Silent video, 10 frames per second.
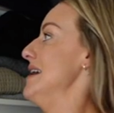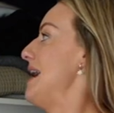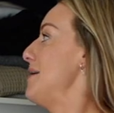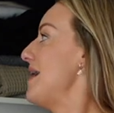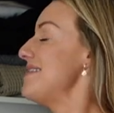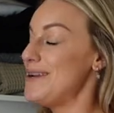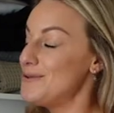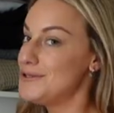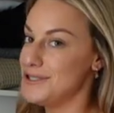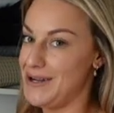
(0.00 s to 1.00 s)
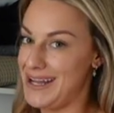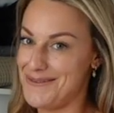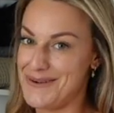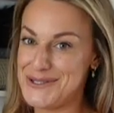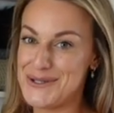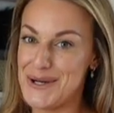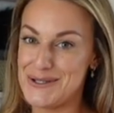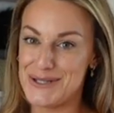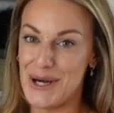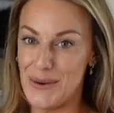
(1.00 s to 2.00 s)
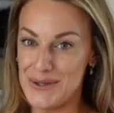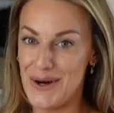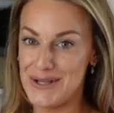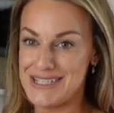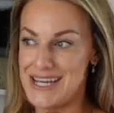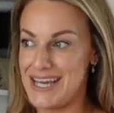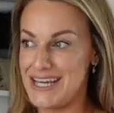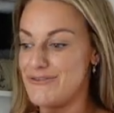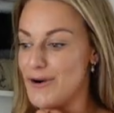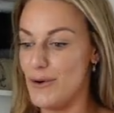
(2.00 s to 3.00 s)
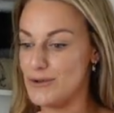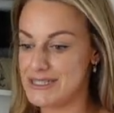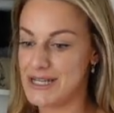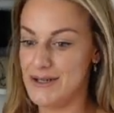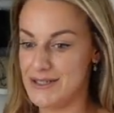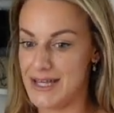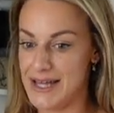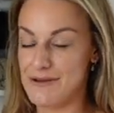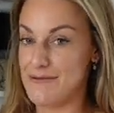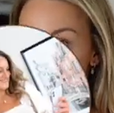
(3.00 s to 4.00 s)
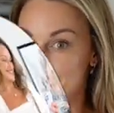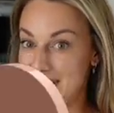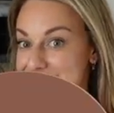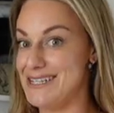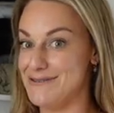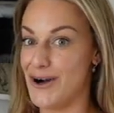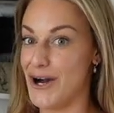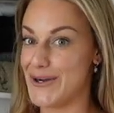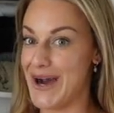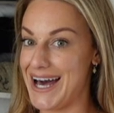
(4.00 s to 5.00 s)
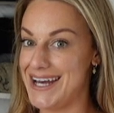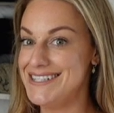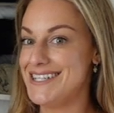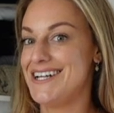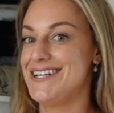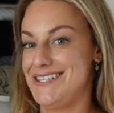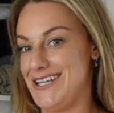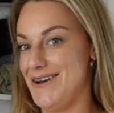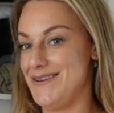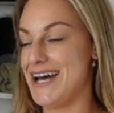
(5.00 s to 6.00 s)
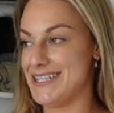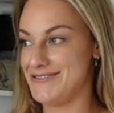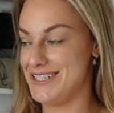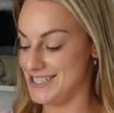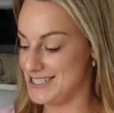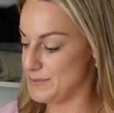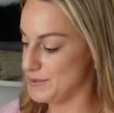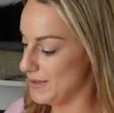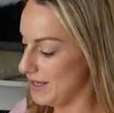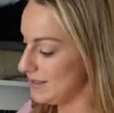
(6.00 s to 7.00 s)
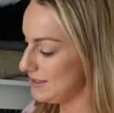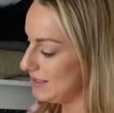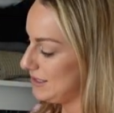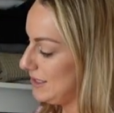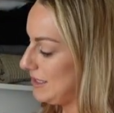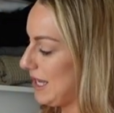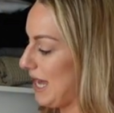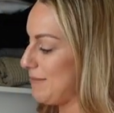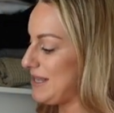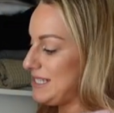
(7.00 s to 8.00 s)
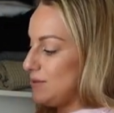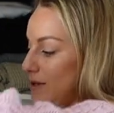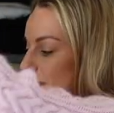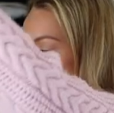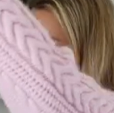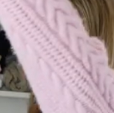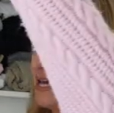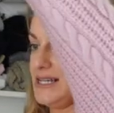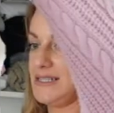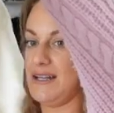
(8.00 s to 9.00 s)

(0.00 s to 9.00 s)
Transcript: um, and then also like when you go to go on holiday you've got all these clothes in there that you basically forgot you had so that's a really good tip as well um, this is one of those things